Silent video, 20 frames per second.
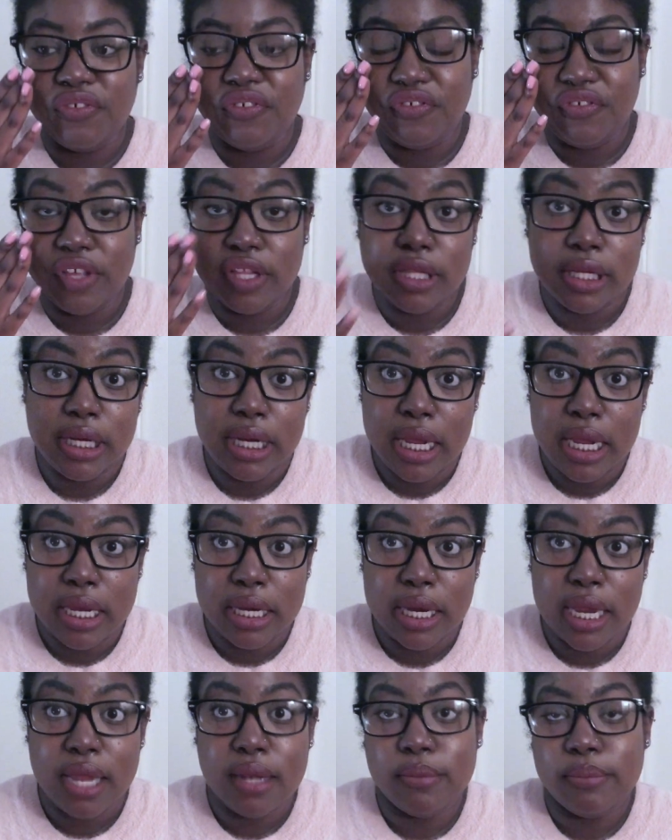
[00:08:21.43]
fill it in
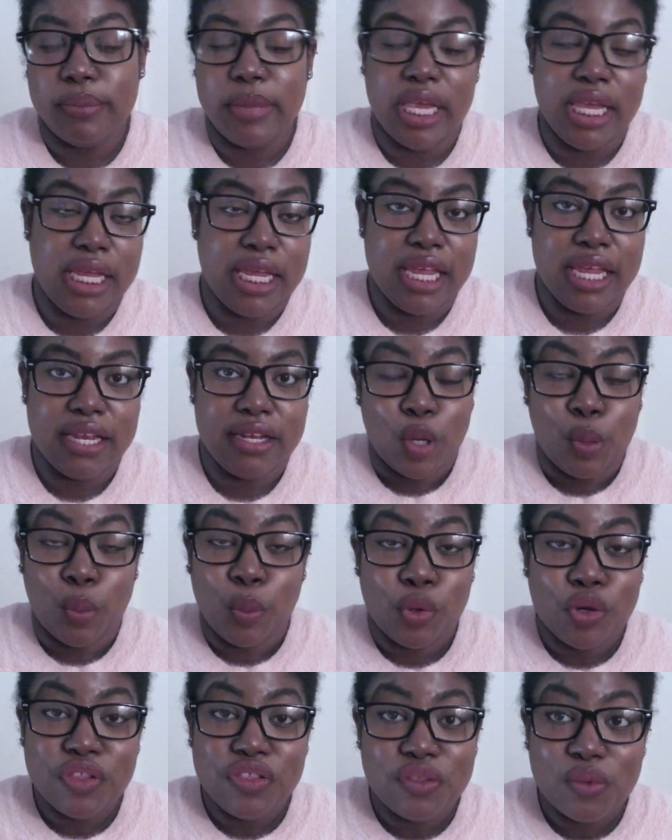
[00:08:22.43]
and make it
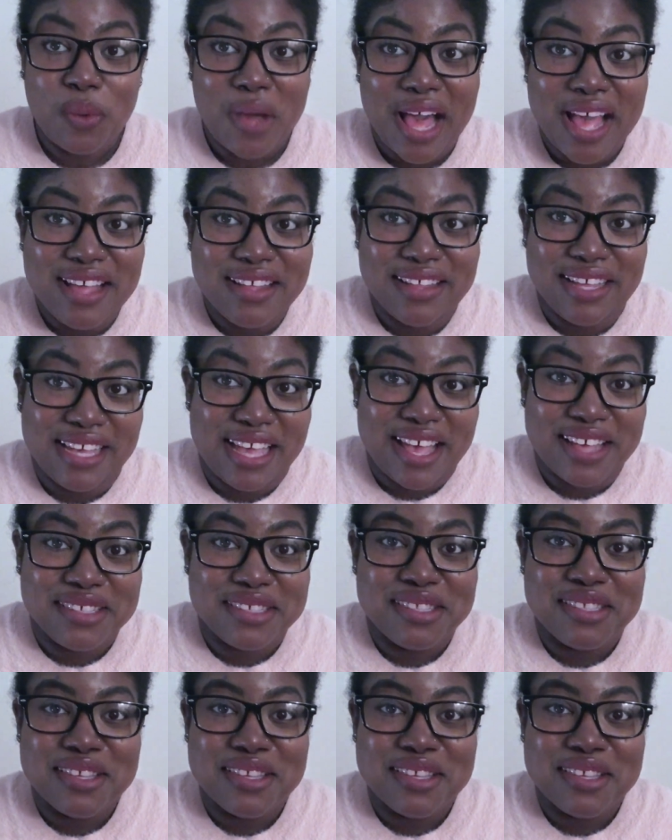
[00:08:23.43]
worth the while, I guess.